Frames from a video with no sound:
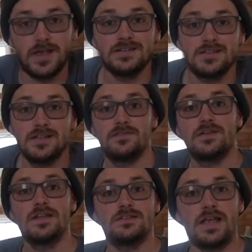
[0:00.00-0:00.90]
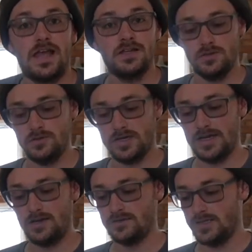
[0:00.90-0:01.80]
as if it's at your
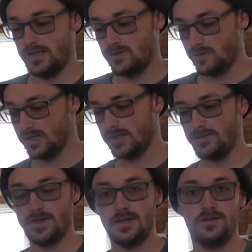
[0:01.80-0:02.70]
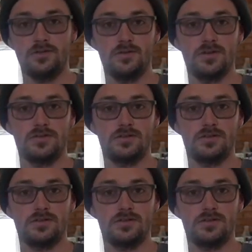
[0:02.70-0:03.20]
house and you're getting ready to do this.